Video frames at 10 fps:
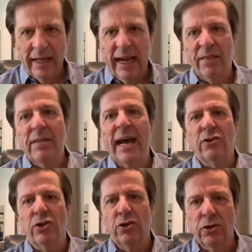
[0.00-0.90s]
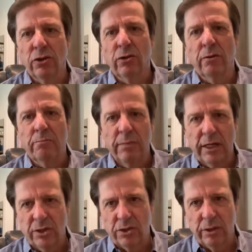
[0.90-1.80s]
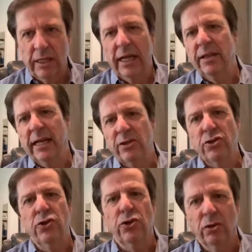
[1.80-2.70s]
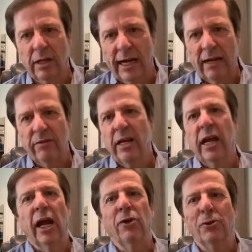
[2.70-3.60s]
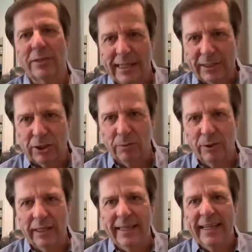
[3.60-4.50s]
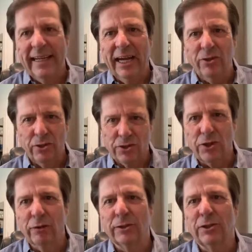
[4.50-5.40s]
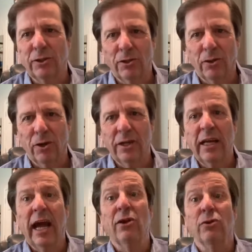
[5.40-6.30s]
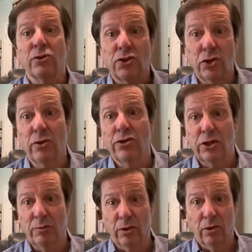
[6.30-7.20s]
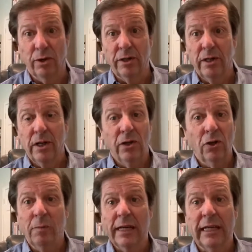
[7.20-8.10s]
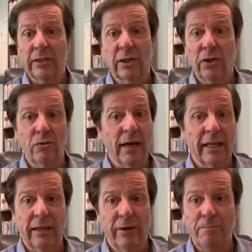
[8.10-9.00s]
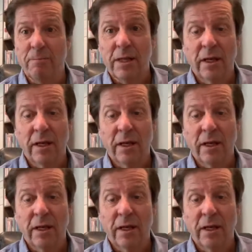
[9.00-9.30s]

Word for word: and that's your ministry, and that's your life, and your testimony, and your service to the Lord, and your stewardship to the Lord. Nobody else can do my giving.